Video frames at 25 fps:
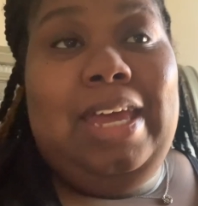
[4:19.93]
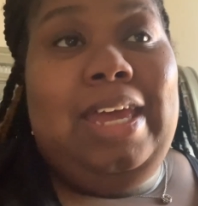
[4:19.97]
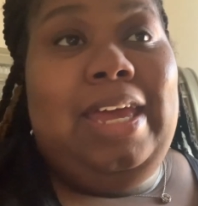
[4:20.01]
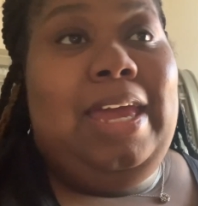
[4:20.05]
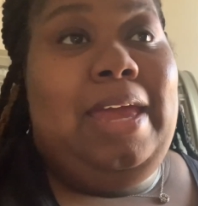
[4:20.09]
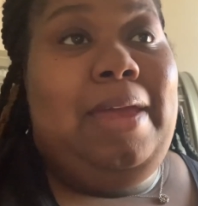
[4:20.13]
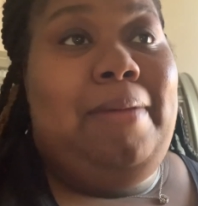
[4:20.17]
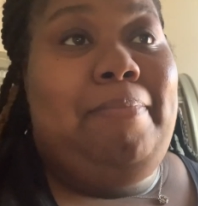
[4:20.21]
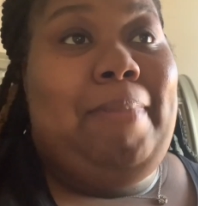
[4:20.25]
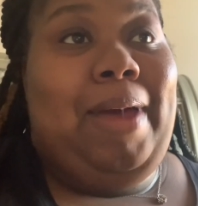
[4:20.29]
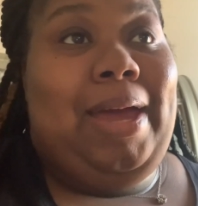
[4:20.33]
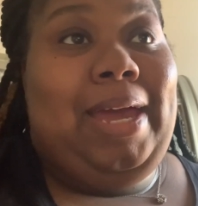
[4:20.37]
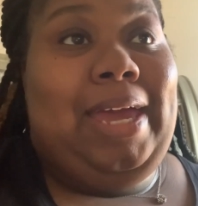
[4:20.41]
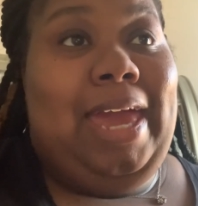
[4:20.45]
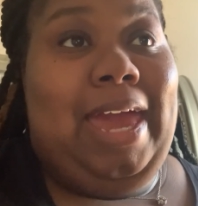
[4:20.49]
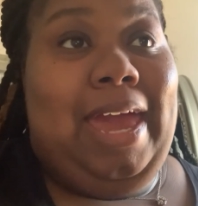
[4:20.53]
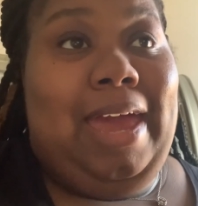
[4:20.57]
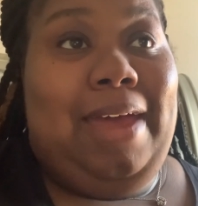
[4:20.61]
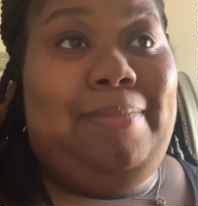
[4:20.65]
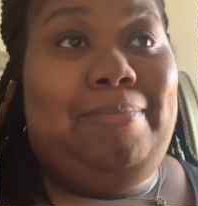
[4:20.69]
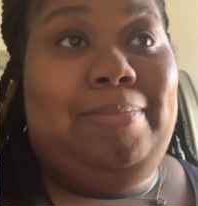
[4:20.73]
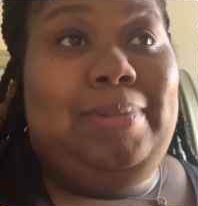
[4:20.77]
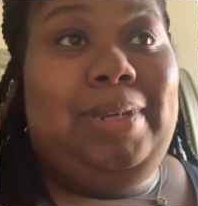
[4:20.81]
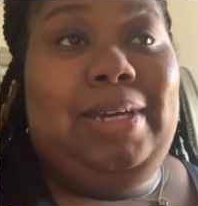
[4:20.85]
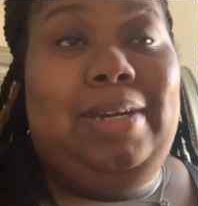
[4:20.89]
in my
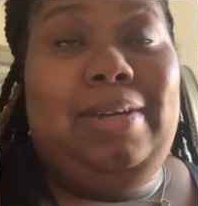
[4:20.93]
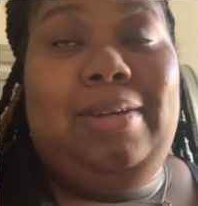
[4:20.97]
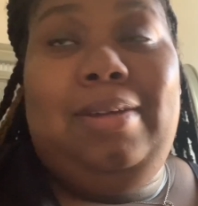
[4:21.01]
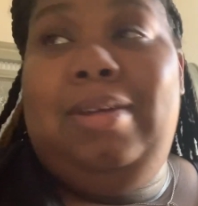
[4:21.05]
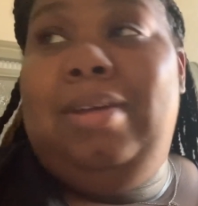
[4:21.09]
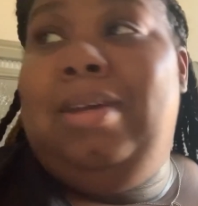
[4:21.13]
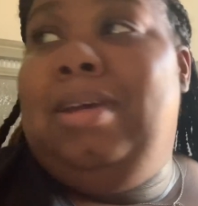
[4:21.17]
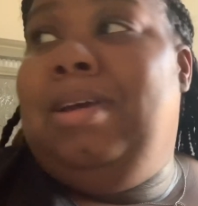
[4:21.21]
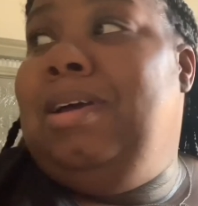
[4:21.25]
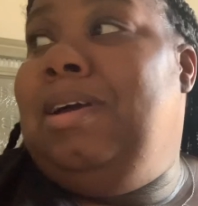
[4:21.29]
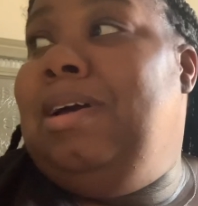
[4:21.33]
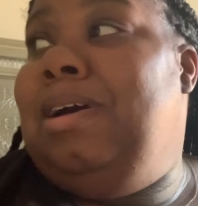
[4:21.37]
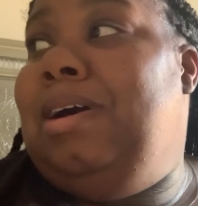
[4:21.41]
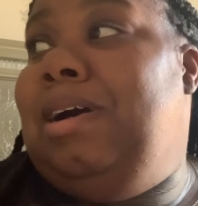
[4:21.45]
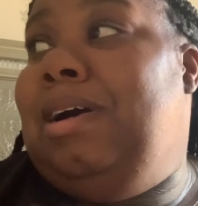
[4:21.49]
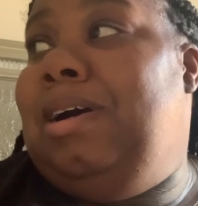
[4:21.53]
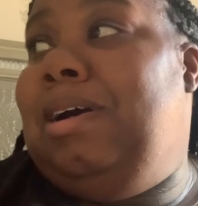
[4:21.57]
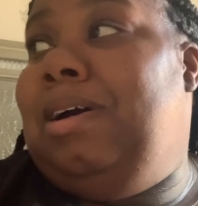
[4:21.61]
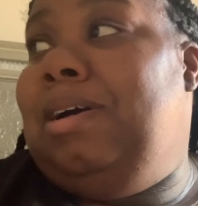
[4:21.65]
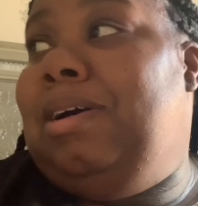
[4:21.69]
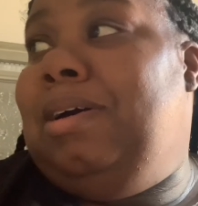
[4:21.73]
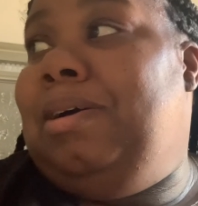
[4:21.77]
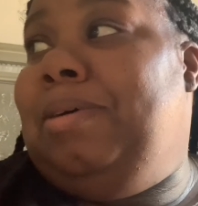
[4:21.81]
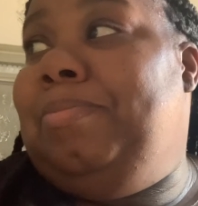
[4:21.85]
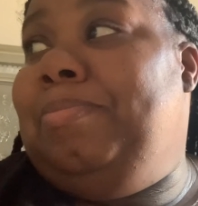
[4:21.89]
cabinet.
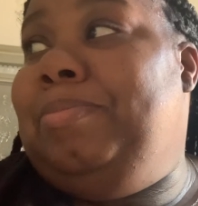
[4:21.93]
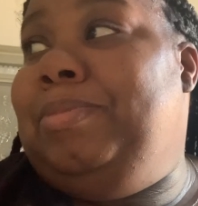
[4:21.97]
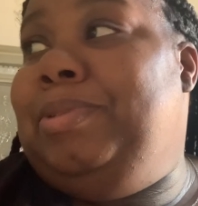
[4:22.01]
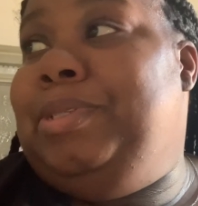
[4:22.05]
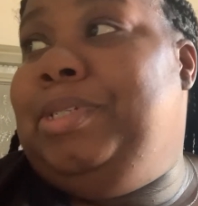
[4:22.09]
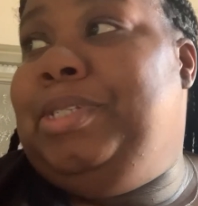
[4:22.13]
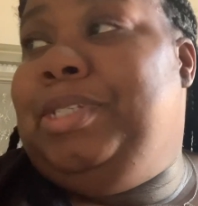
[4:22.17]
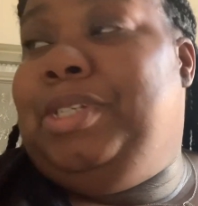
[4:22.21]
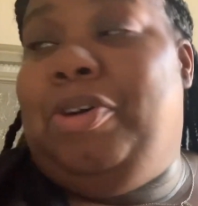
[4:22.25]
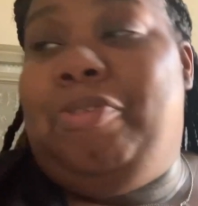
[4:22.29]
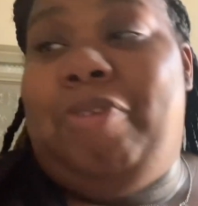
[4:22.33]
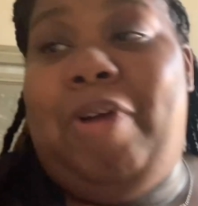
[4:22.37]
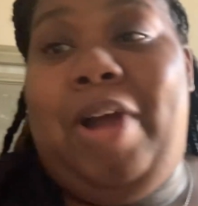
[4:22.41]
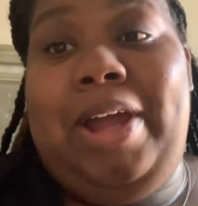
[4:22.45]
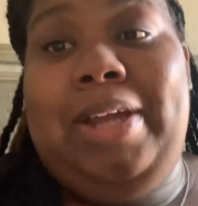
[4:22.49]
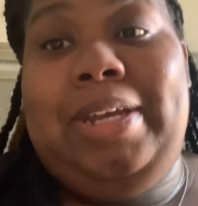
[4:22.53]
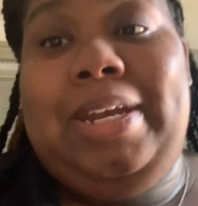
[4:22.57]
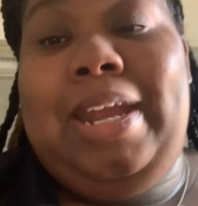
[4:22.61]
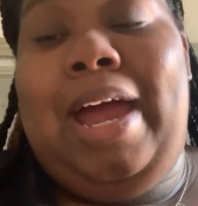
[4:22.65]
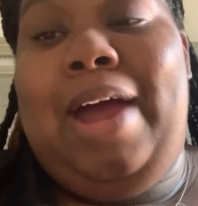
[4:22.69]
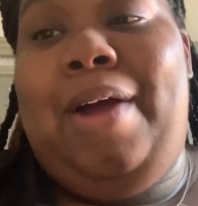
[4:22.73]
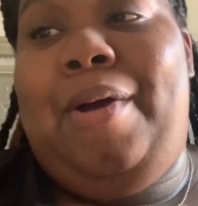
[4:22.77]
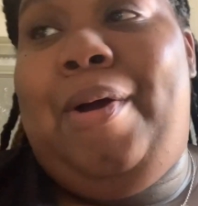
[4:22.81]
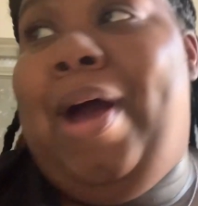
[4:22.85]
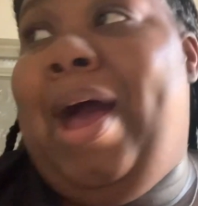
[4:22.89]
Um, so right
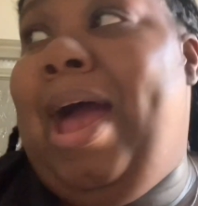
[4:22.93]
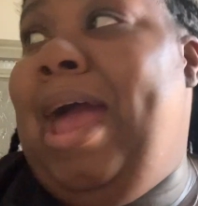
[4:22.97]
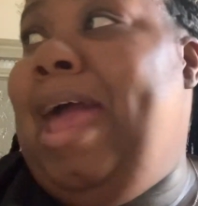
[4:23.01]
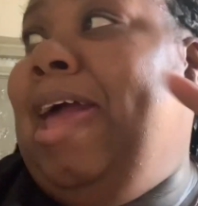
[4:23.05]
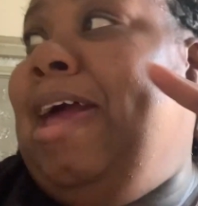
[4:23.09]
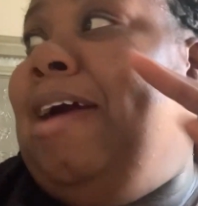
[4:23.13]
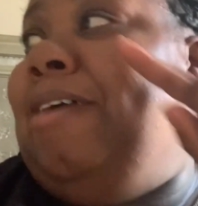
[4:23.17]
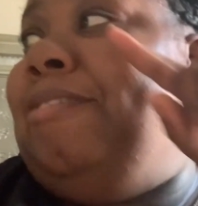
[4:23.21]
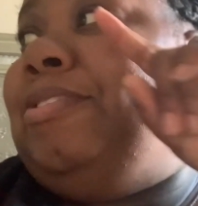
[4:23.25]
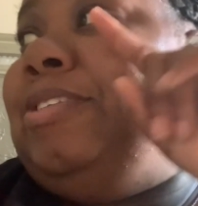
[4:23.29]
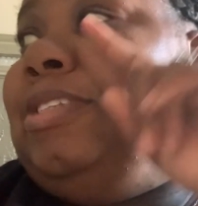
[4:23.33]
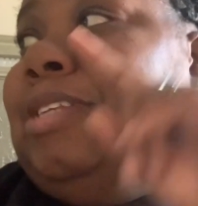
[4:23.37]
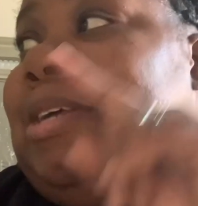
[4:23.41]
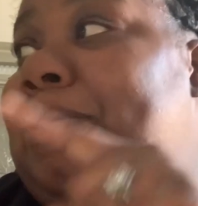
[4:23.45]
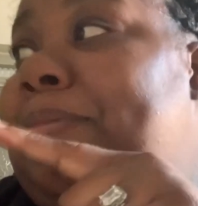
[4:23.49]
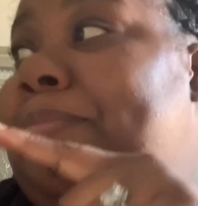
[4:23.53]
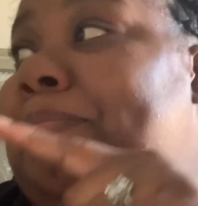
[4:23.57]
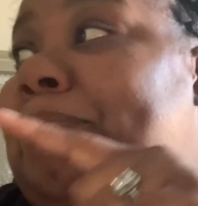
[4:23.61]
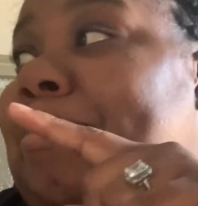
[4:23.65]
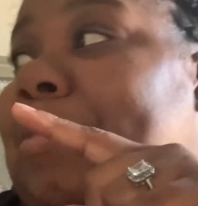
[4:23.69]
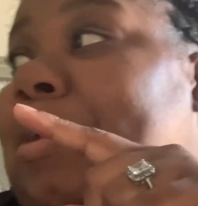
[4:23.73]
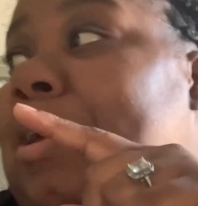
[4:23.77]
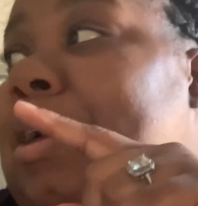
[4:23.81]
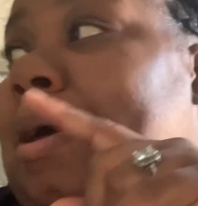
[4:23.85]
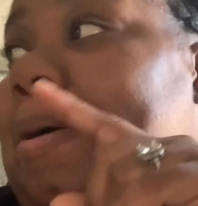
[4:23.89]
now I have
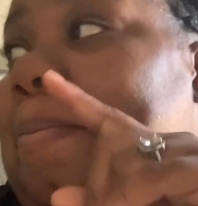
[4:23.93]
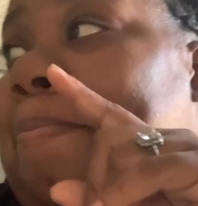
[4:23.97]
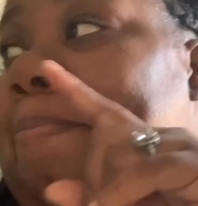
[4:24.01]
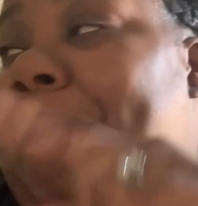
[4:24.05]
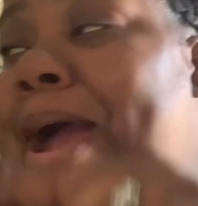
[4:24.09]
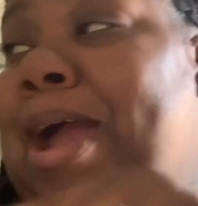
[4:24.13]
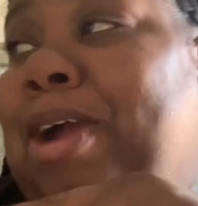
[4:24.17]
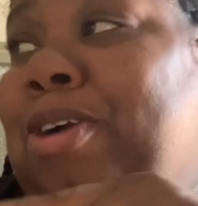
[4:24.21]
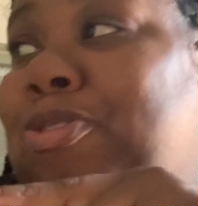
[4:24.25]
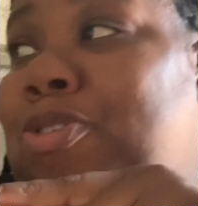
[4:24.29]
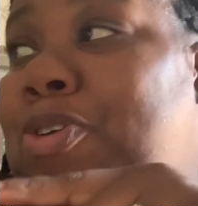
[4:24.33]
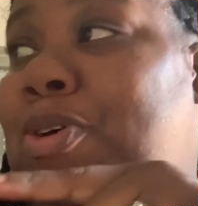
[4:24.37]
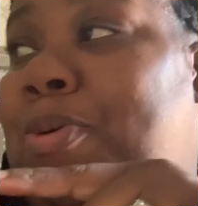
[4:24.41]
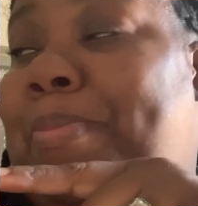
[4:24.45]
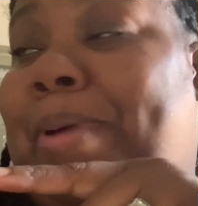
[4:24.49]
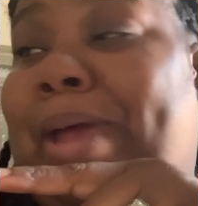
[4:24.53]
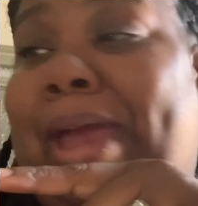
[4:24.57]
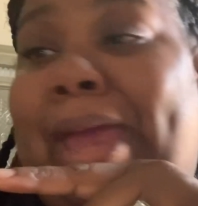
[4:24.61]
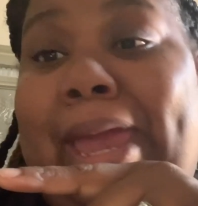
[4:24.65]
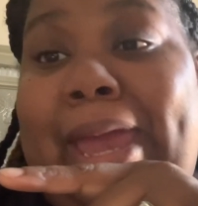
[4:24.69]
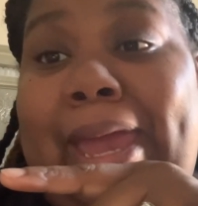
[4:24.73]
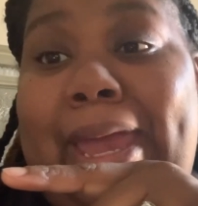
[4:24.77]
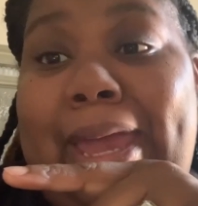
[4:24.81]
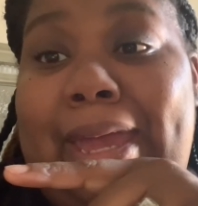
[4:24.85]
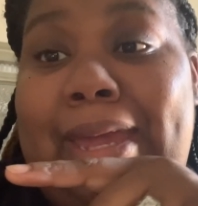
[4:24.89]
some
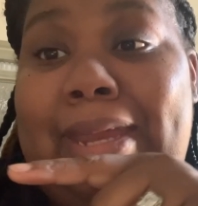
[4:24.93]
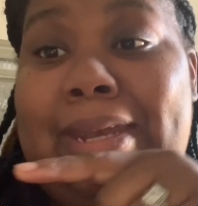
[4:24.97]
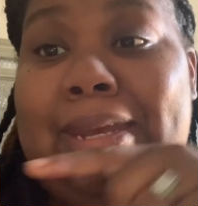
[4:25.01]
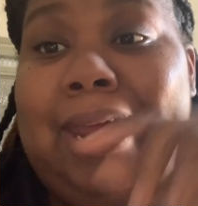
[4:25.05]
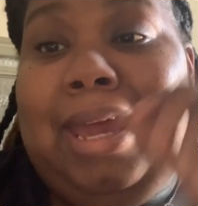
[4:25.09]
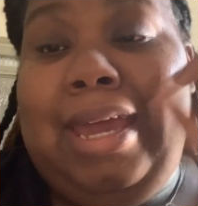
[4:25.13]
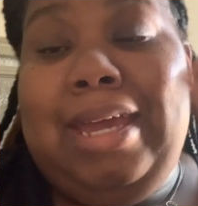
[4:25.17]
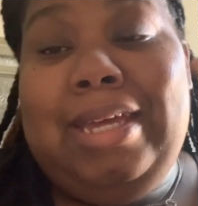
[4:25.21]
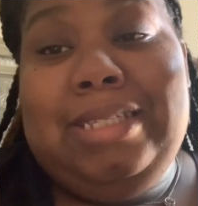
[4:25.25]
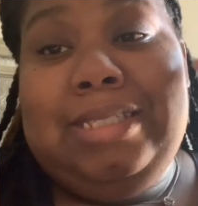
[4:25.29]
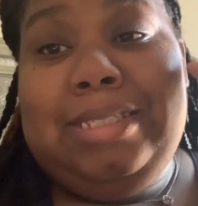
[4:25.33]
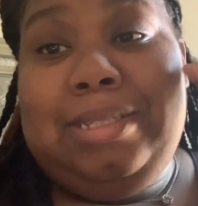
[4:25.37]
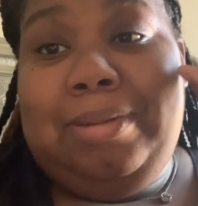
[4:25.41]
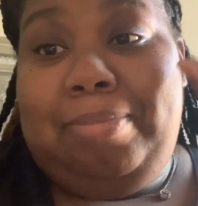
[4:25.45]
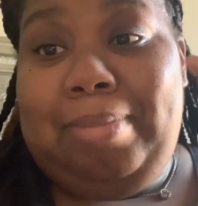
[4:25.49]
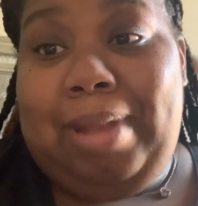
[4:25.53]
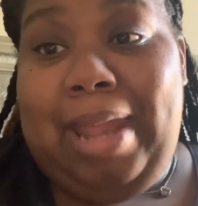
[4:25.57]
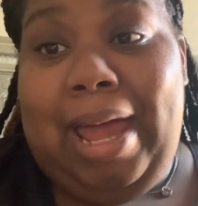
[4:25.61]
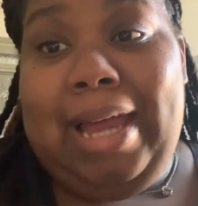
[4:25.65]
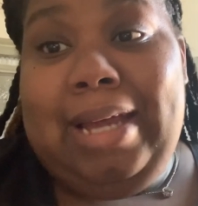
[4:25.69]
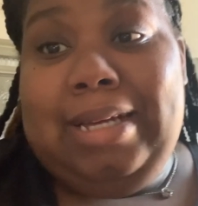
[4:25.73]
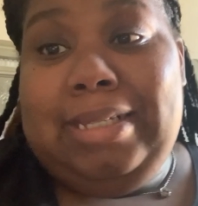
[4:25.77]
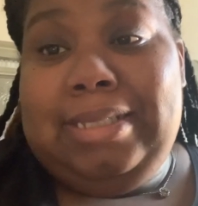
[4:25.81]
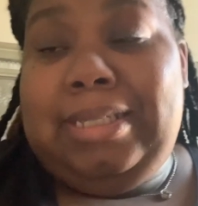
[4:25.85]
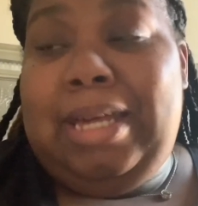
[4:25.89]
microban and some
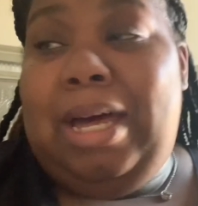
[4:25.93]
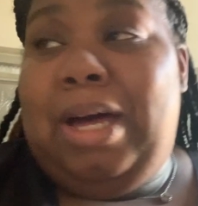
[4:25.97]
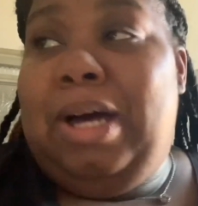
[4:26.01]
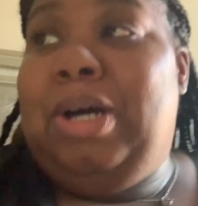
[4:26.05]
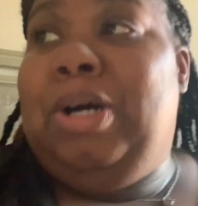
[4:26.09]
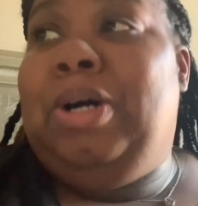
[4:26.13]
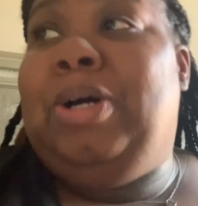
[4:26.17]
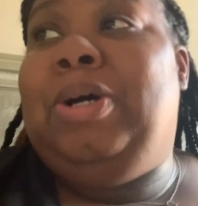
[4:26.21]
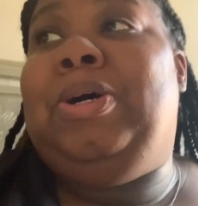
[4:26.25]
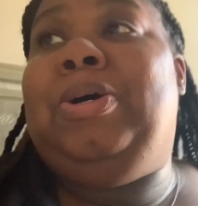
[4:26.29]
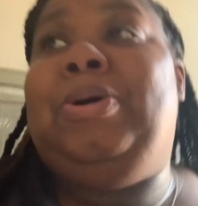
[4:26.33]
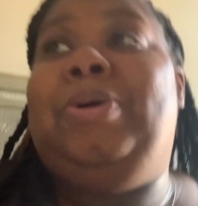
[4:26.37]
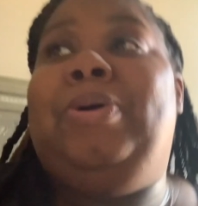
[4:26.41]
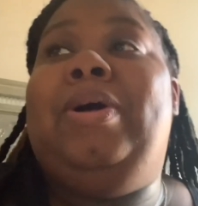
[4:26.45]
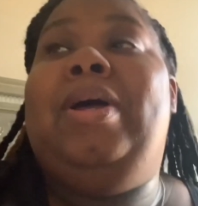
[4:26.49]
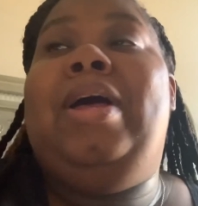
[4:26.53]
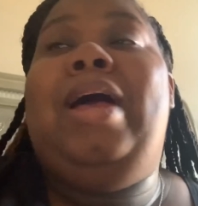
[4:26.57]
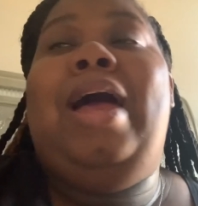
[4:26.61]
Lysol.